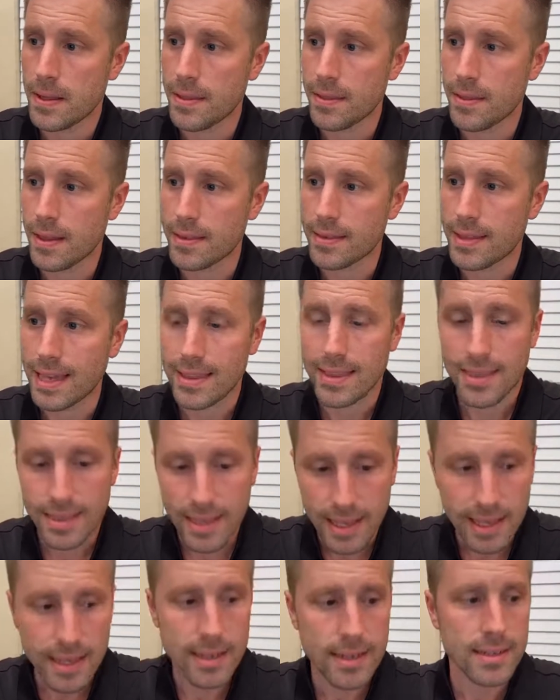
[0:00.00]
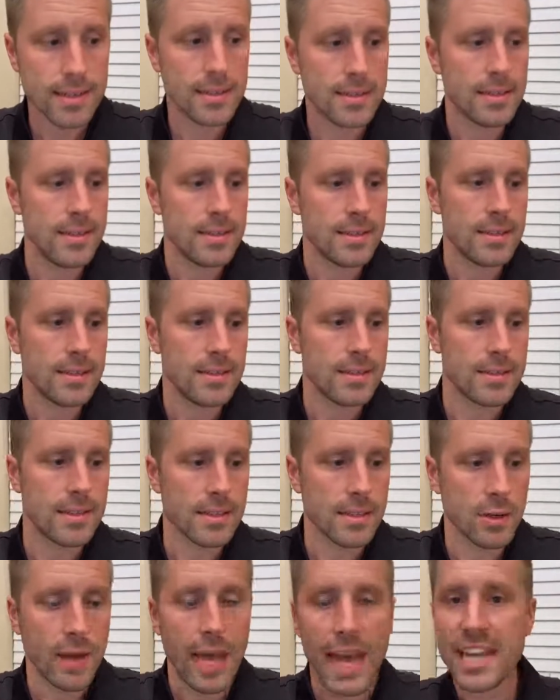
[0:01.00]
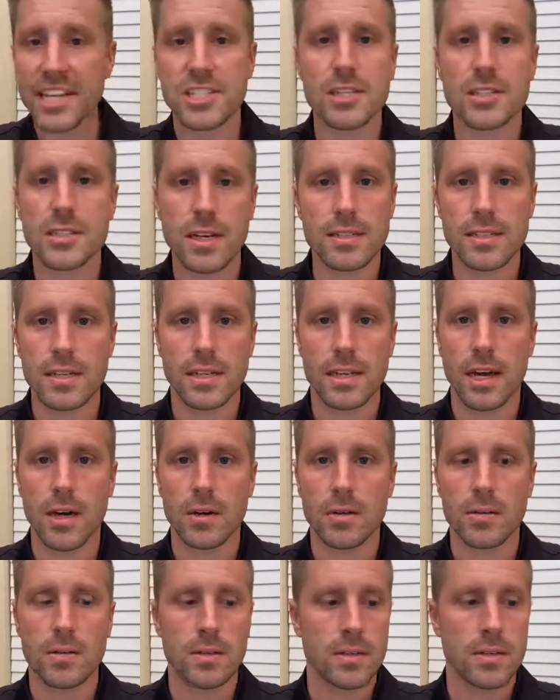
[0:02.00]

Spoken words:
They think the location doesn't know.